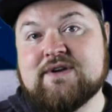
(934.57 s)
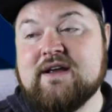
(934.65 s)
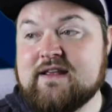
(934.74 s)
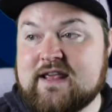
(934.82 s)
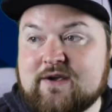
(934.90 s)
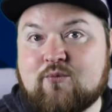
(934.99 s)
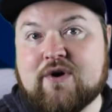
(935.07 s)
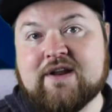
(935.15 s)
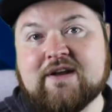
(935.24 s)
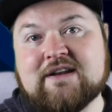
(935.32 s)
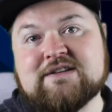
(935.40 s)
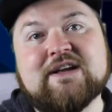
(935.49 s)
Keep winning,
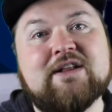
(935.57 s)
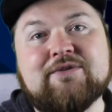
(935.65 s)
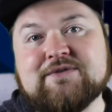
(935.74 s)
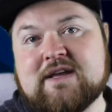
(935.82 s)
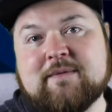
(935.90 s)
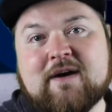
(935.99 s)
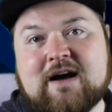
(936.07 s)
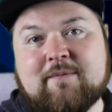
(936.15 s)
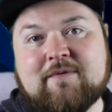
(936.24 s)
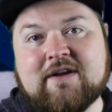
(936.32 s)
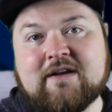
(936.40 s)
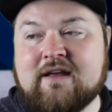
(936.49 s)
the sellouts keep
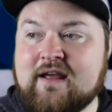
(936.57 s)
happening.